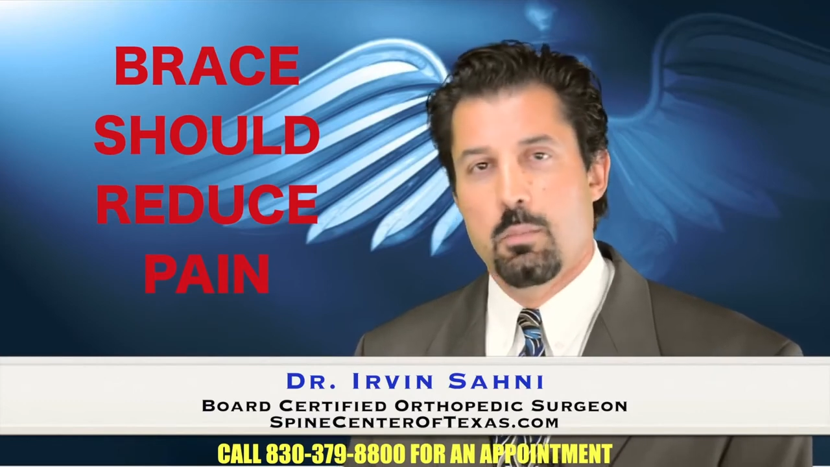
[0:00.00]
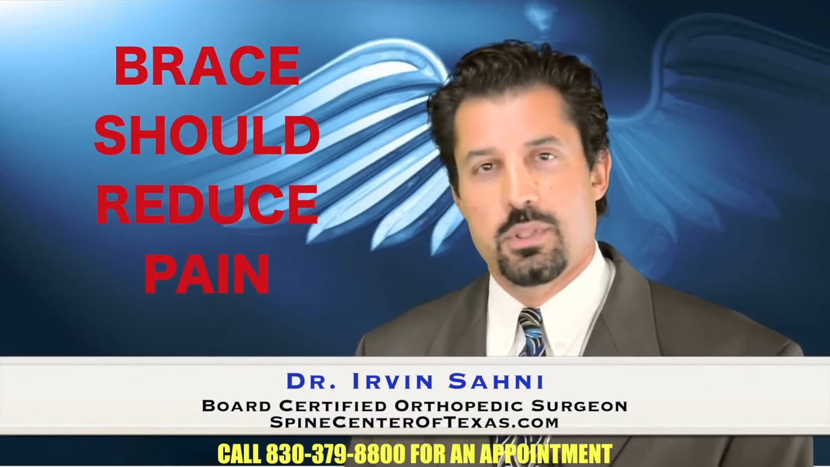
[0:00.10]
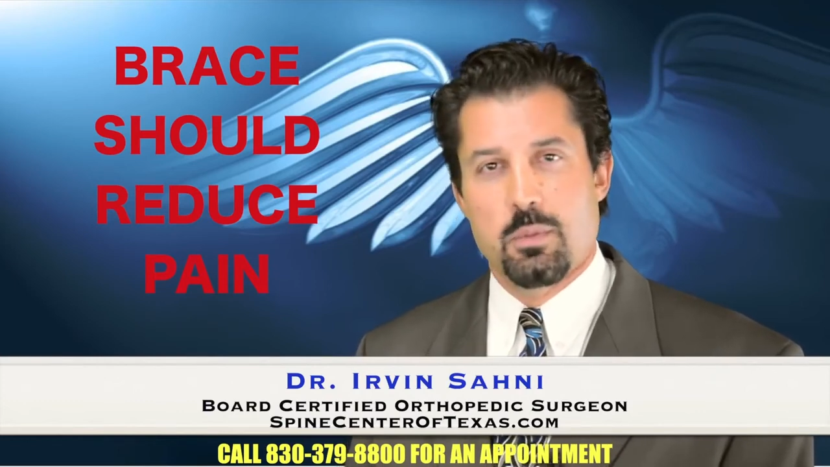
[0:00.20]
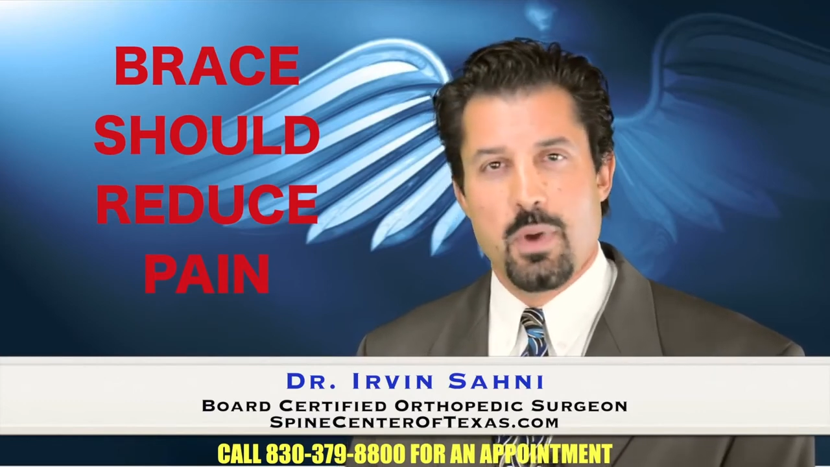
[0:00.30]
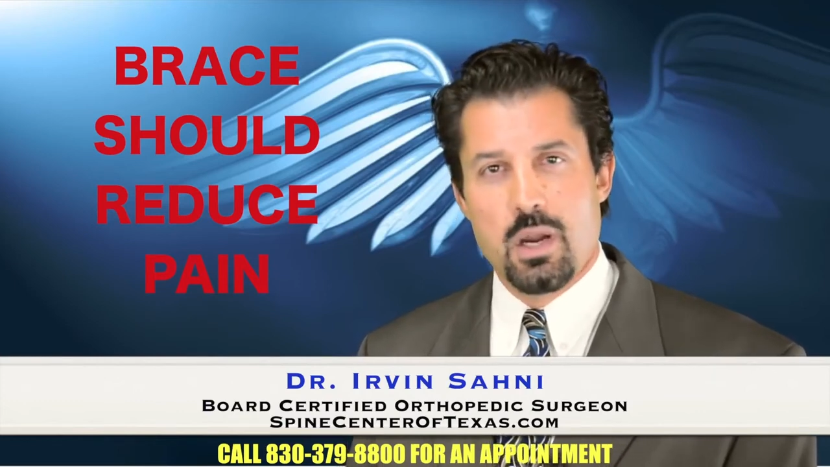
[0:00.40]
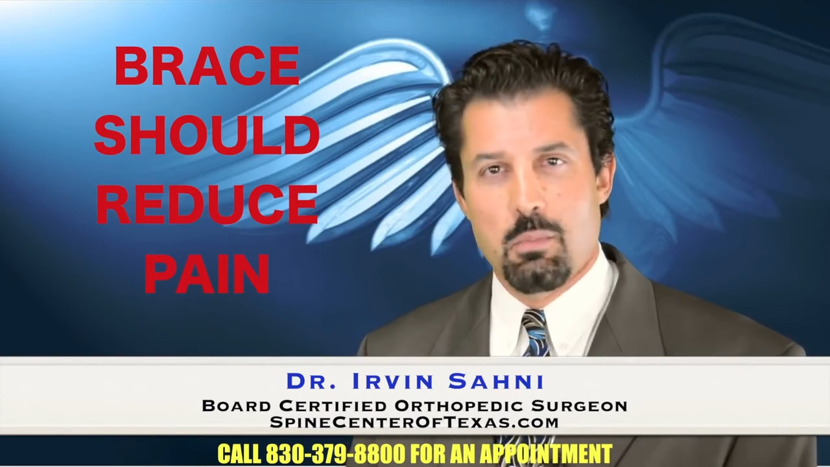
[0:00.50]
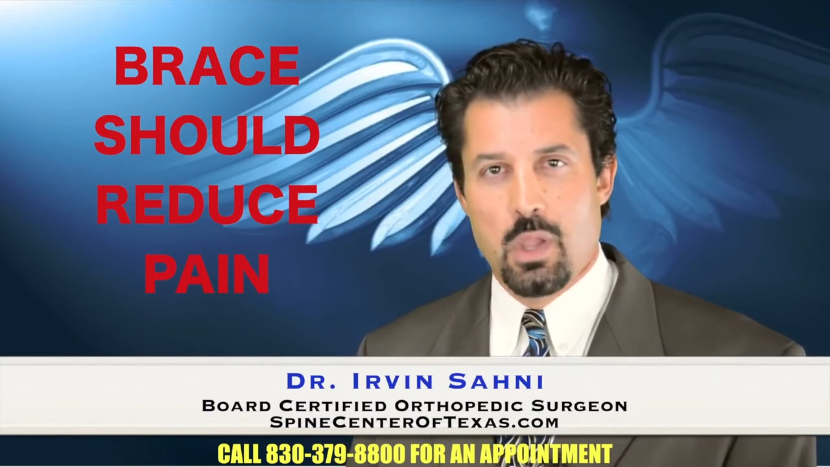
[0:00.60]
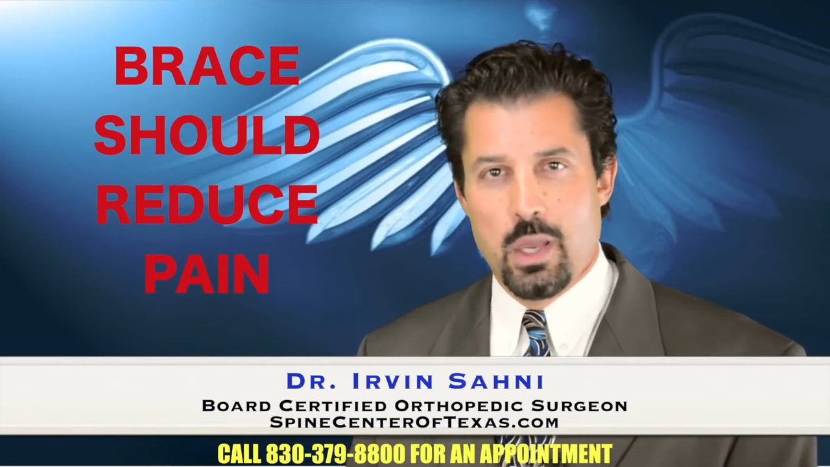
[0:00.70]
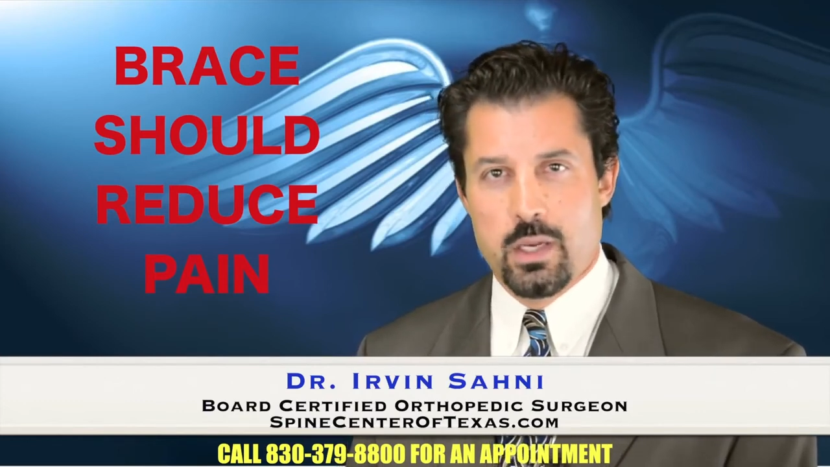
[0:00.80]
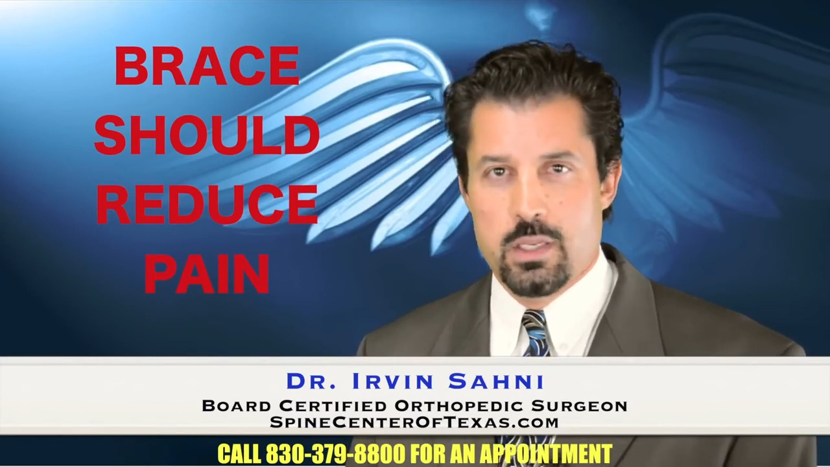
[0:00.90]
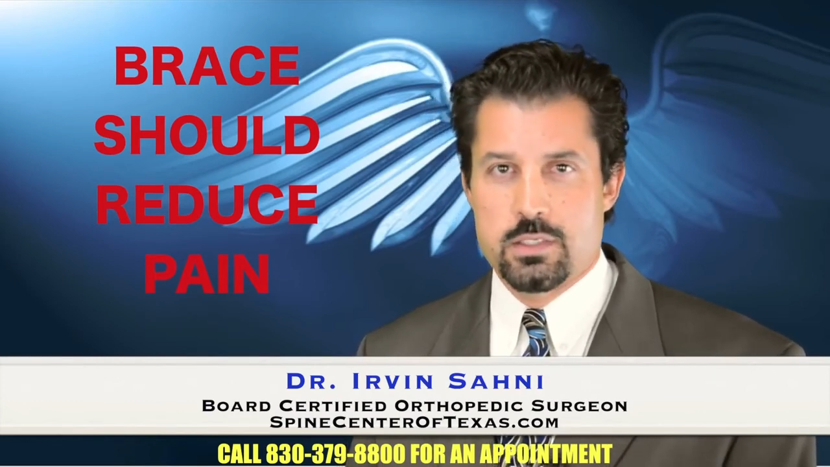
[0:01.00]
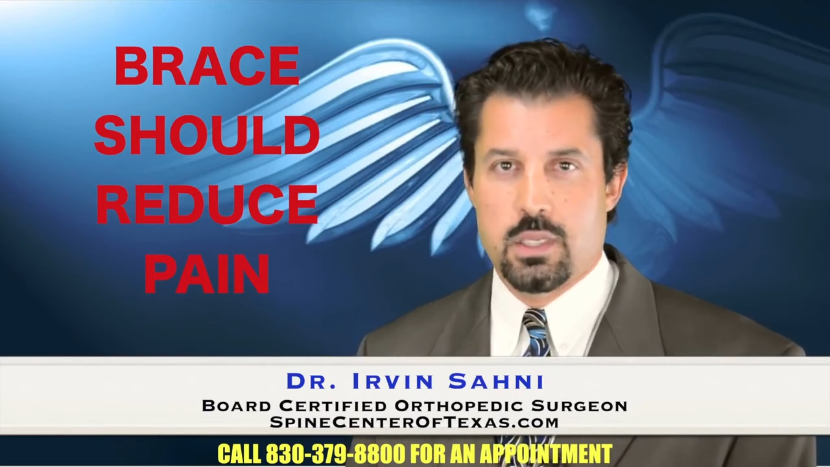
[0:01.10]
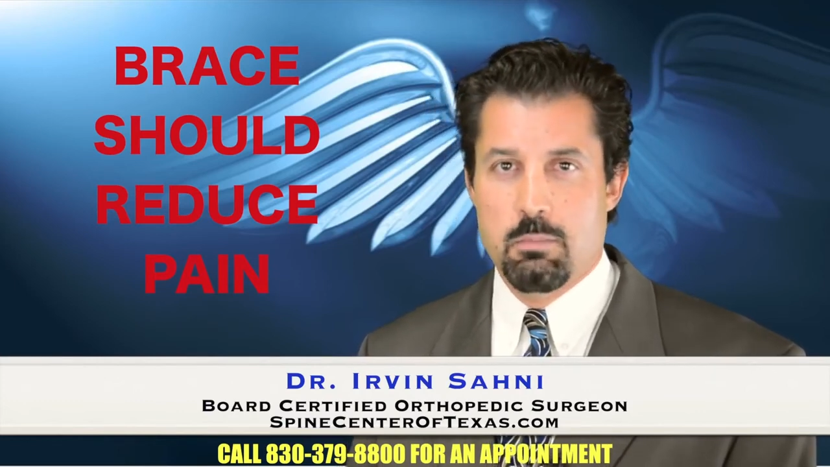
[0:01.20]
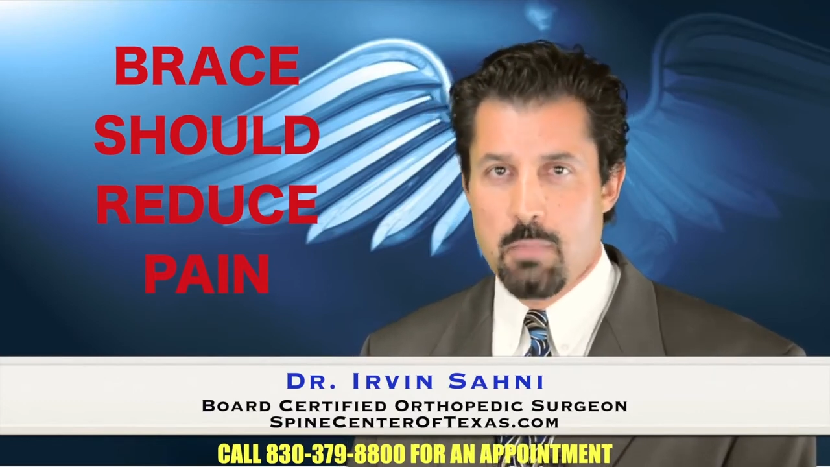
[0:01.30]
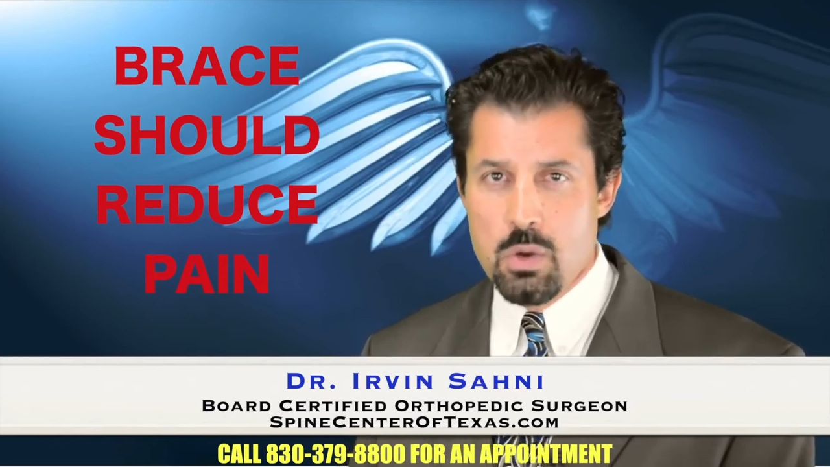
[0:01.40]
But the bottom line is,
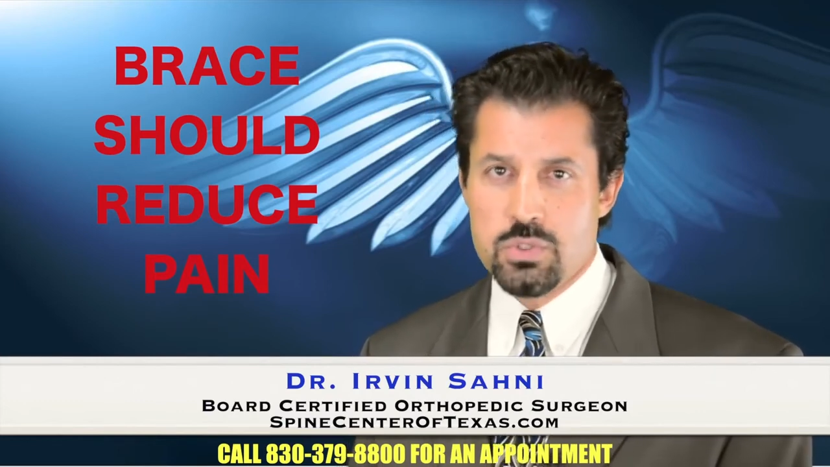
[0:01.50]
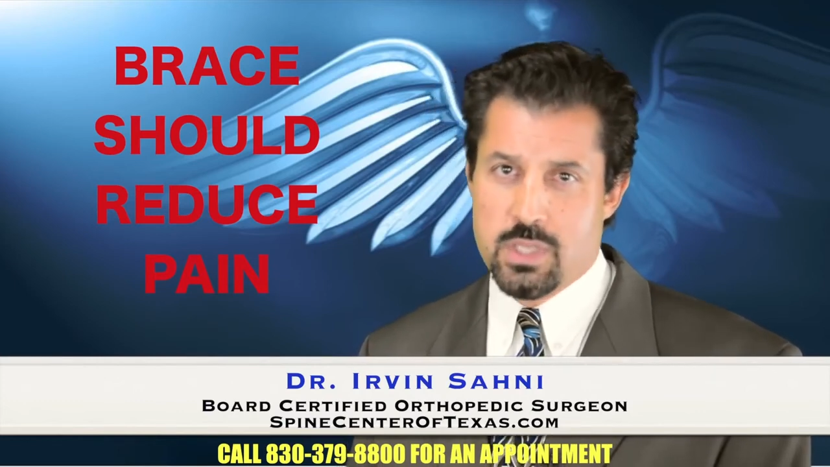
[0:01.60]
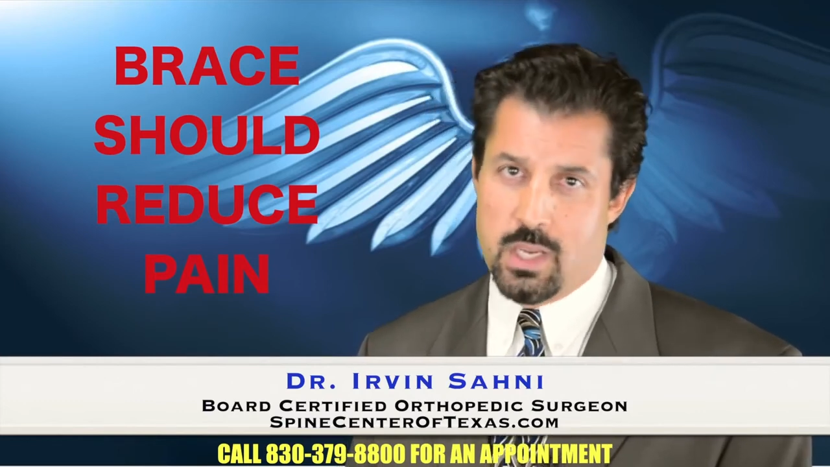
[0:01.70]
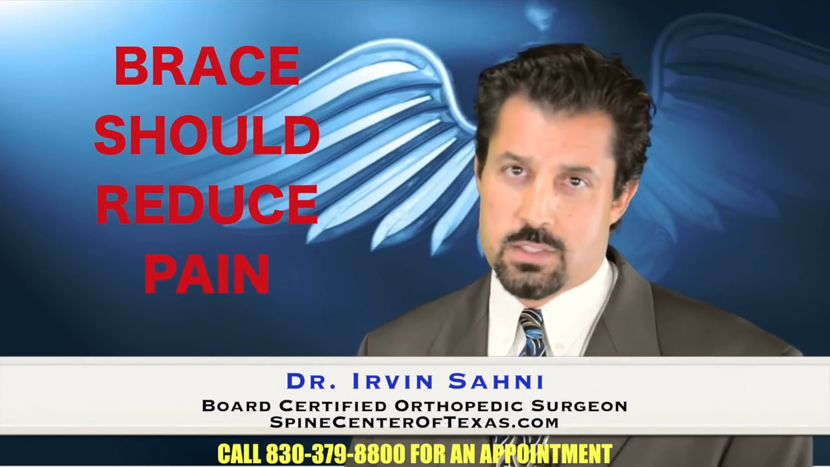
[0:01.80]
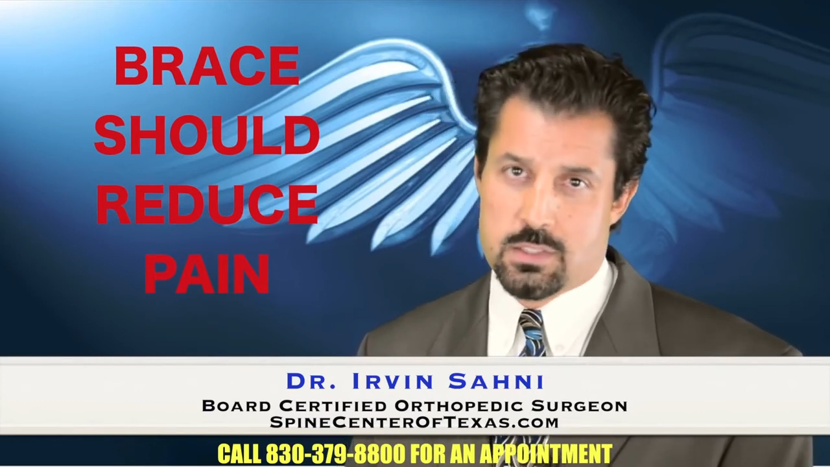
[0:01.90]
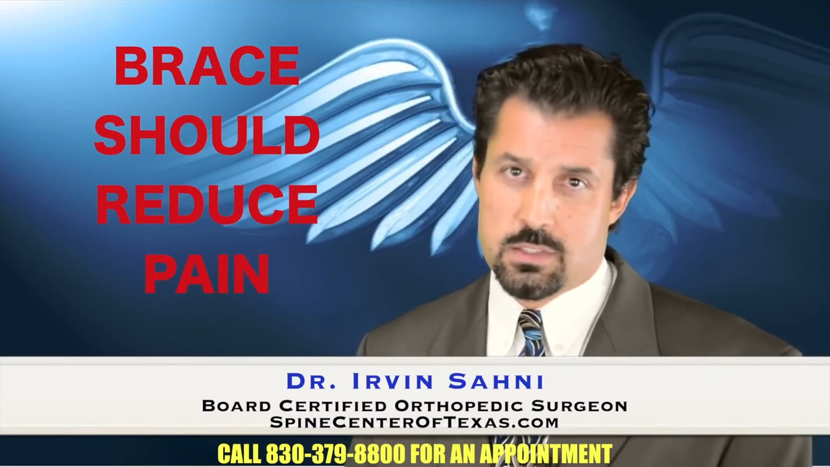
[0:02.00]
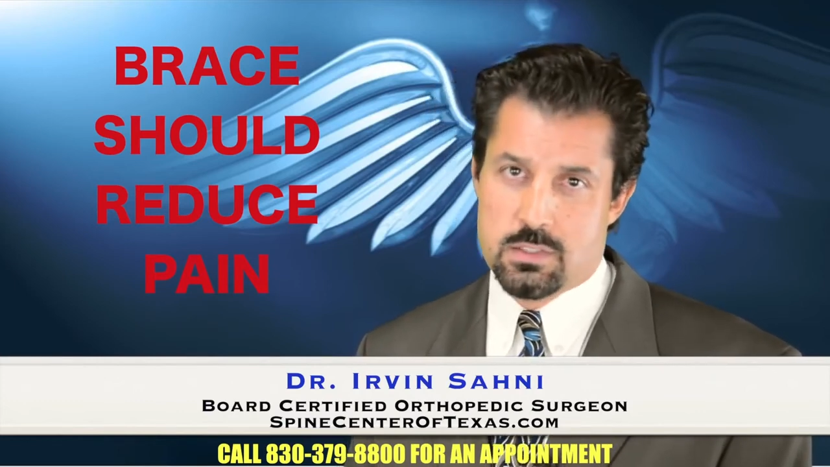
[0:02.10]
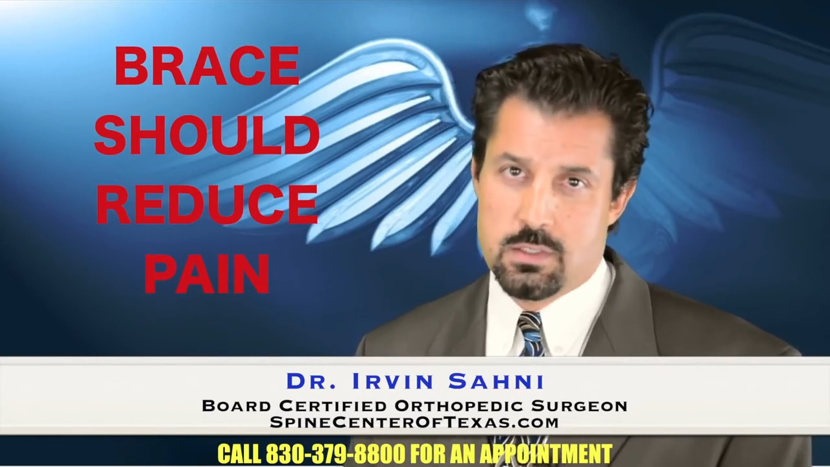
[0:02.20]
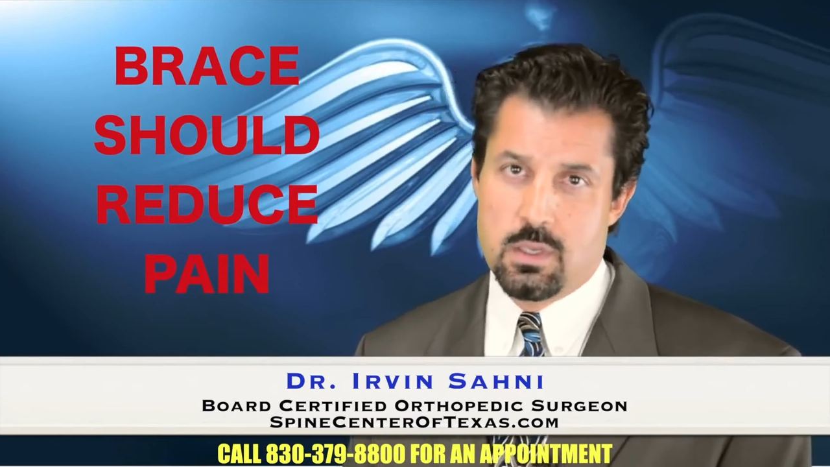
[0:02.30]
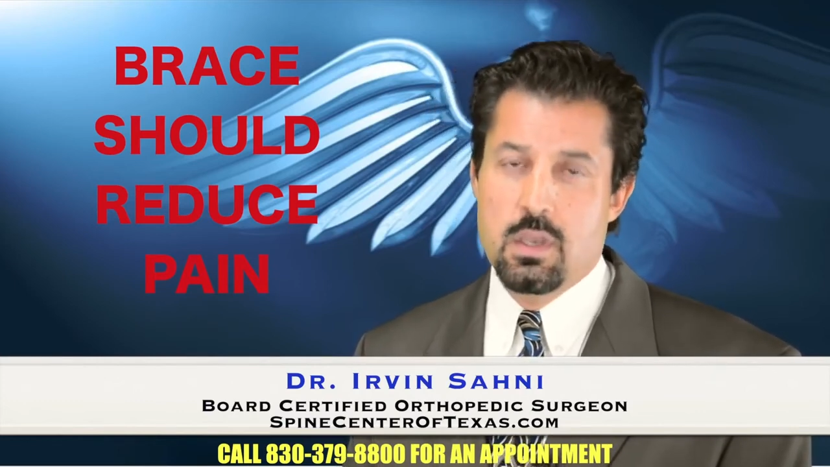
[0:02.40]
in most cases,